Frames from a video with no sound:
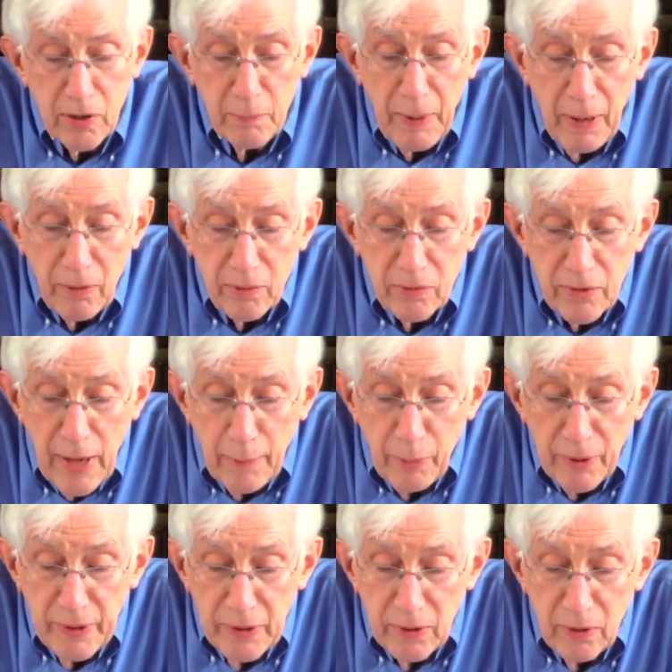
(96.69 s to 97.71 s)
about Chapel
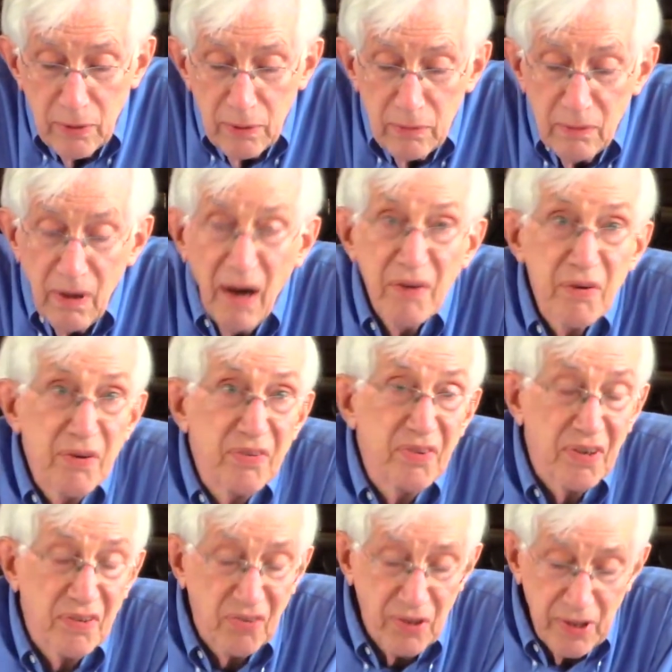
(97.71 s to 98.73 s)
Hill
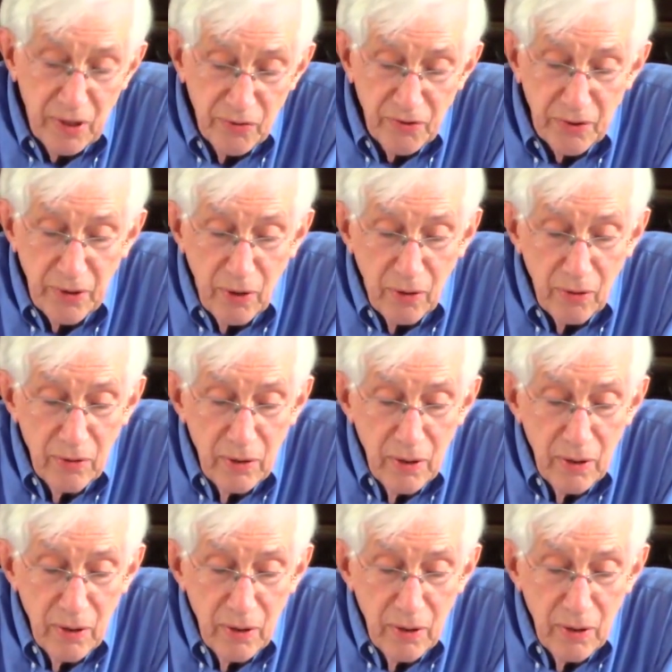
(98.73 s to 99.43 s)
160 years ago,